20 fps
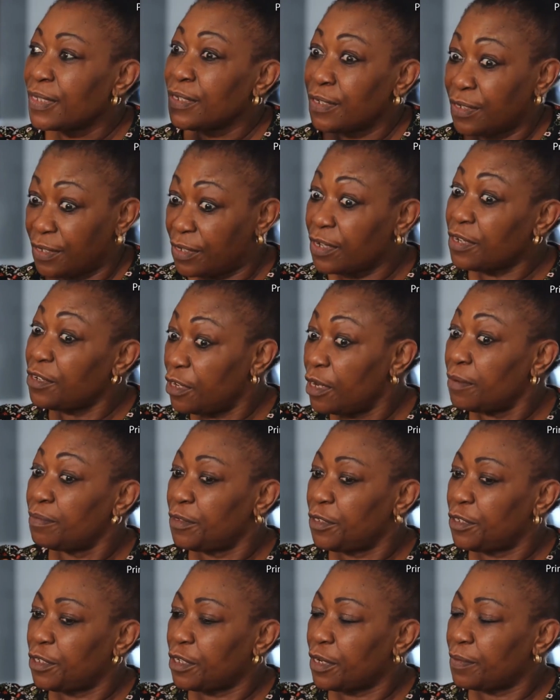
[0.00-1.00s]

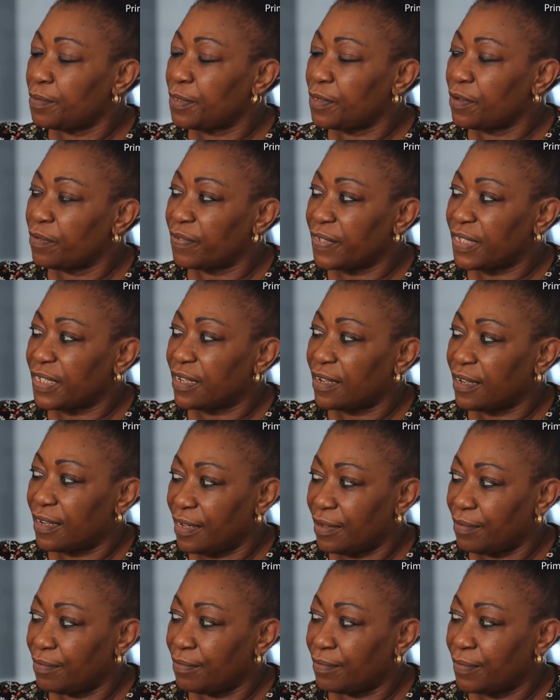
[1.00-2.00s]
Sodium drops over
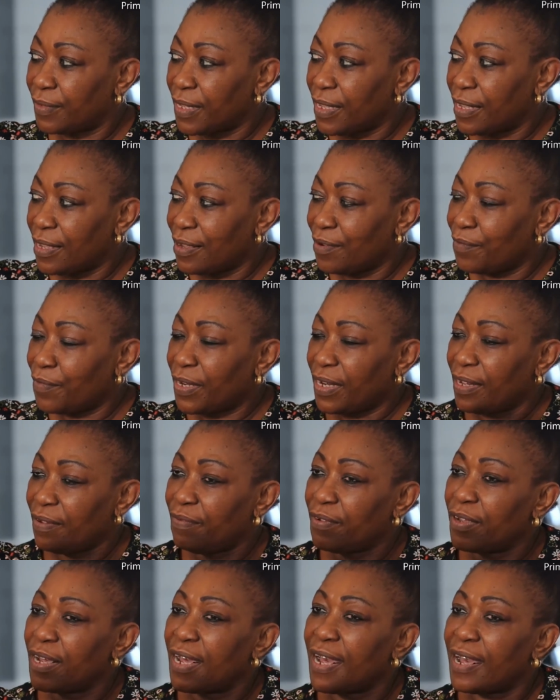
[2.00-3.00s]
time. But
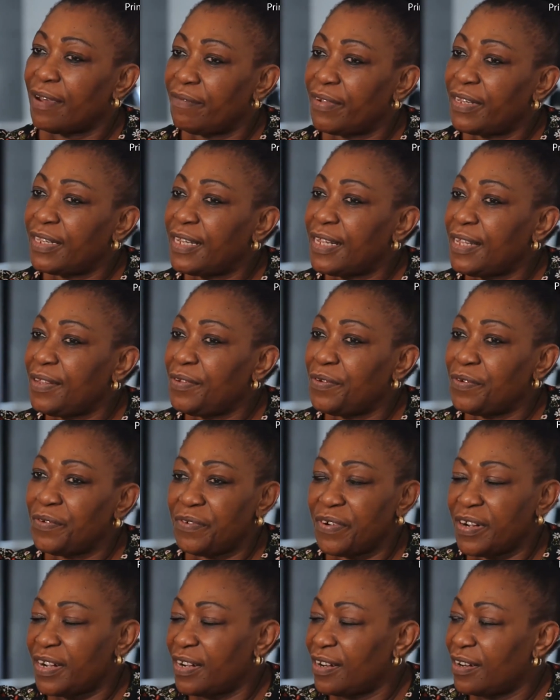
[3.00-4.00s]
if you're having the
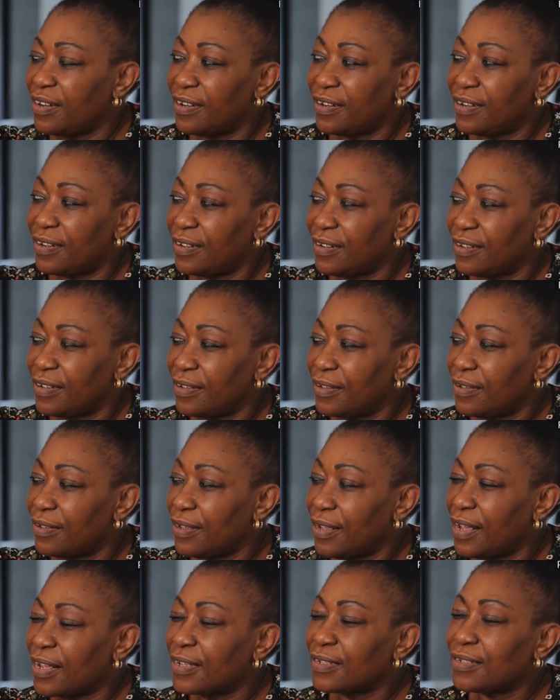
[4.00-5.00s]
urea
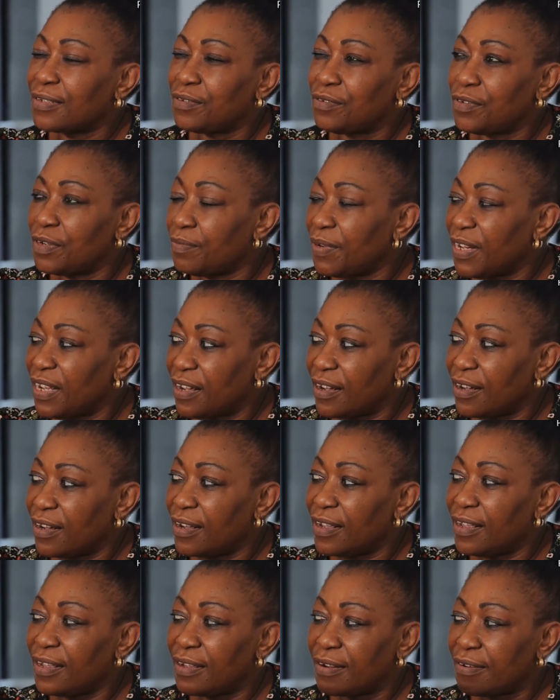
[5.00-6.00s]
extremely
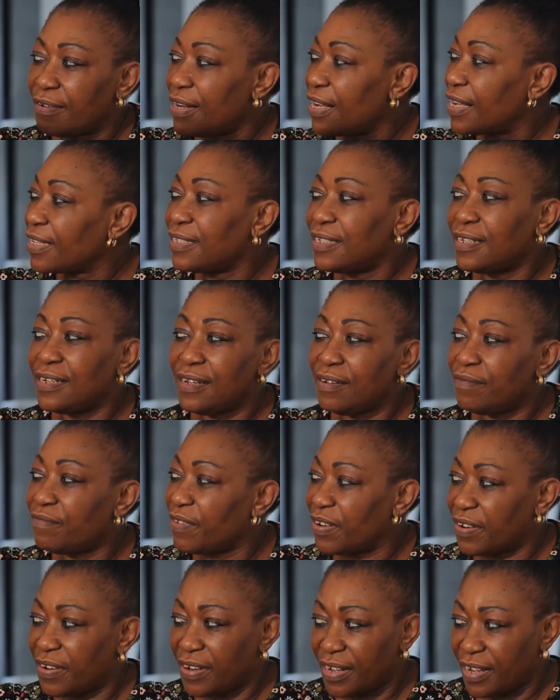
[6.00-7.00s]
high, creatinine
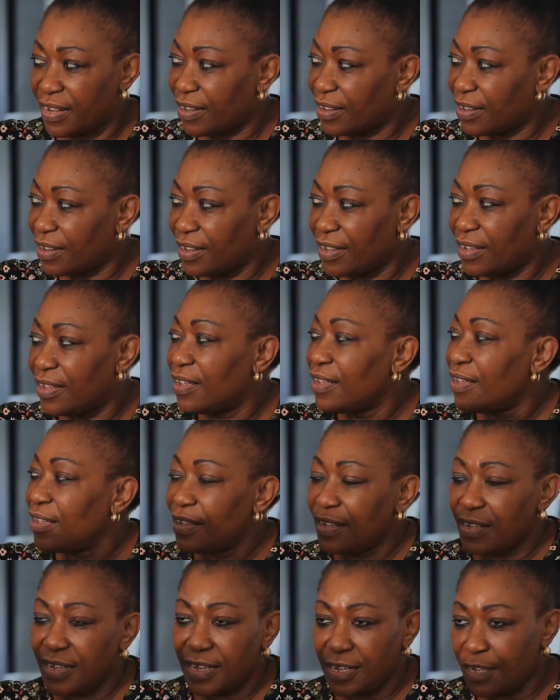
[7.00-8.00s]
very high,
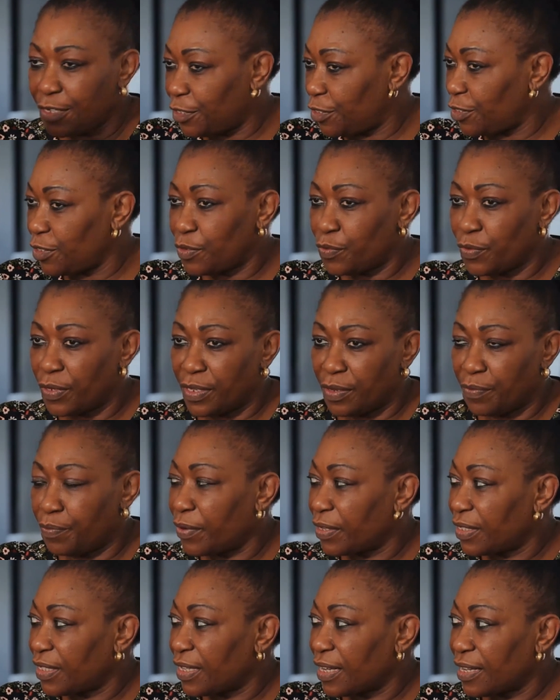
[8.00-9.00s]
issues with the
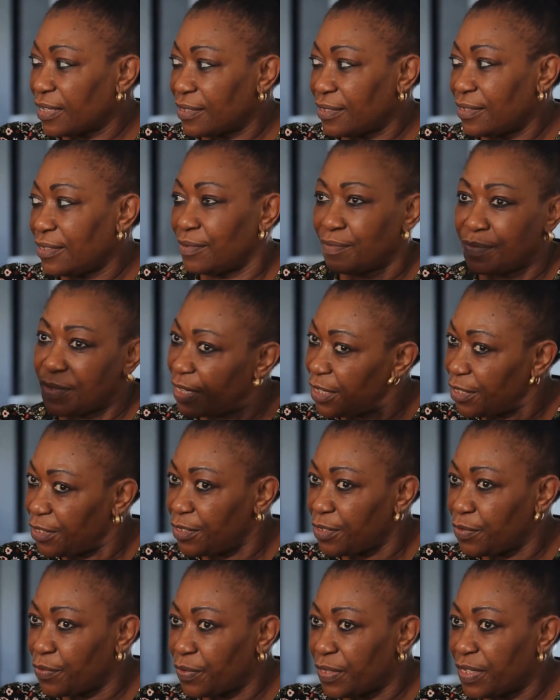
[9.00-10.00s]
potassium,
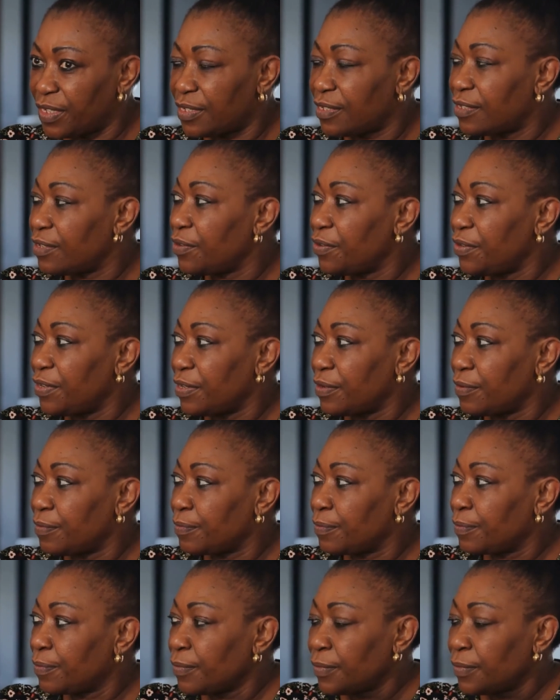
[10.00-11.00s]
issues with the sodium,